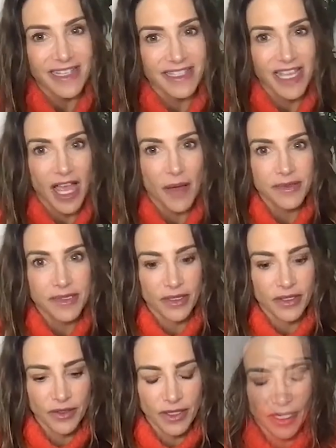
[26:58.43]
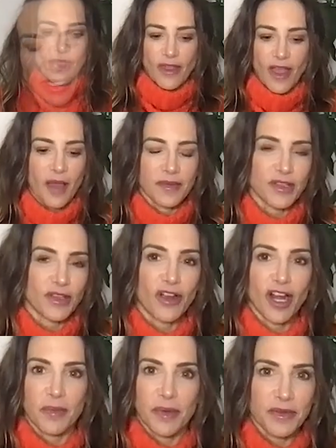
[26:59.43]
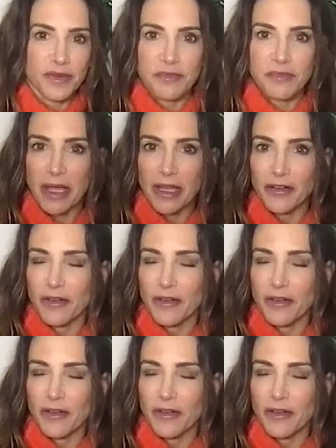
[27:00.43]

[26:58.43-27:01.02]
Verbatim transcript: absolutely. I'm still caught up on those micro